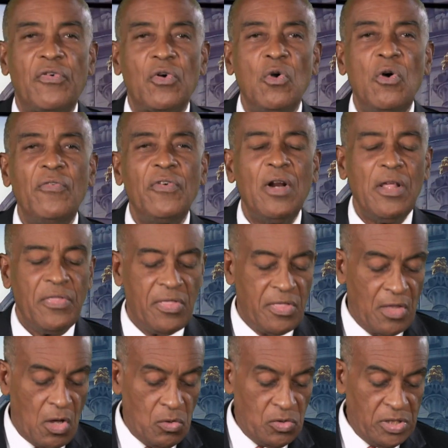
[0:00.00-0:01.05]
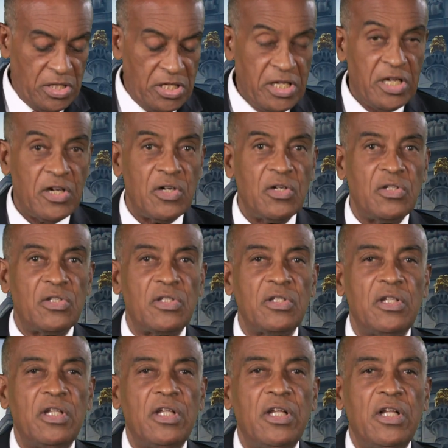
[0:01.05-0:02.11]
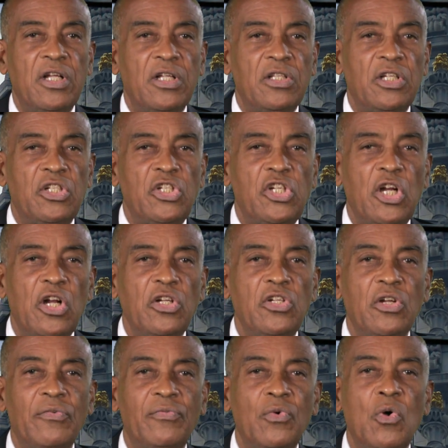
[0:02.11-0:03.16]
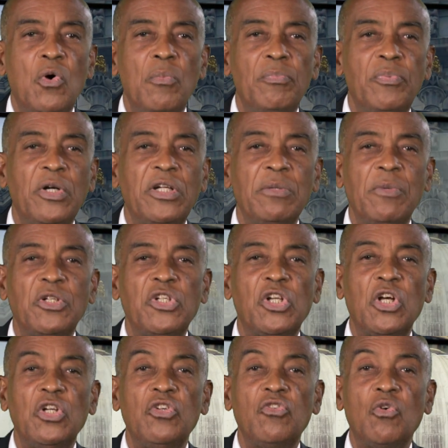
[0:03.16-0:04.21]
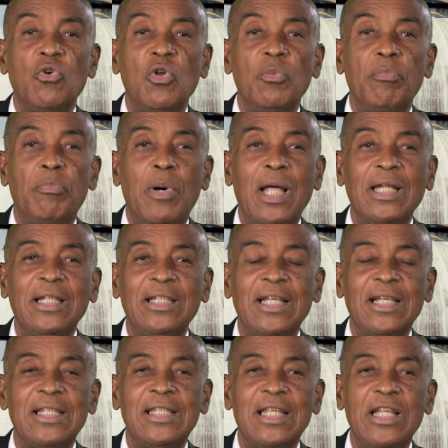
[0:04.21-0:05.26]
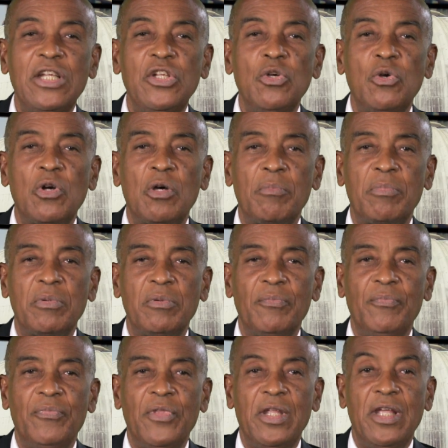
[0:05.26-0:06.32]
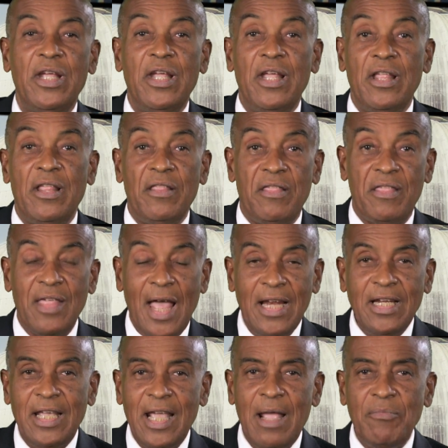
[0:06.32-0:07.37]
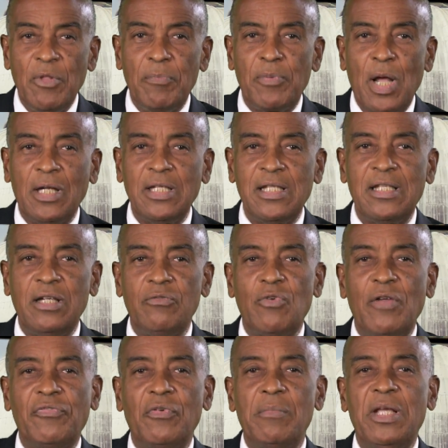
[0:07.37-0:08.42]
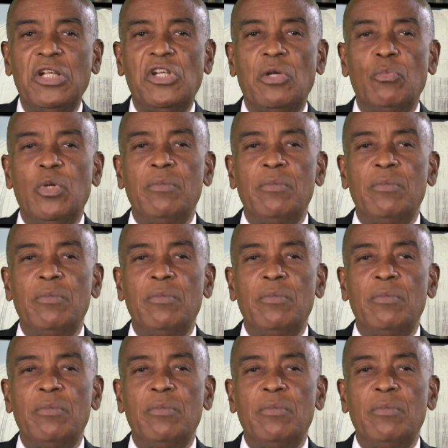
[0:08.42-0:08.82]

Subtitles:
over 1,000 years, the Church of Rome pretty much controlled politics in Europe. Then came the Protestant Reformation with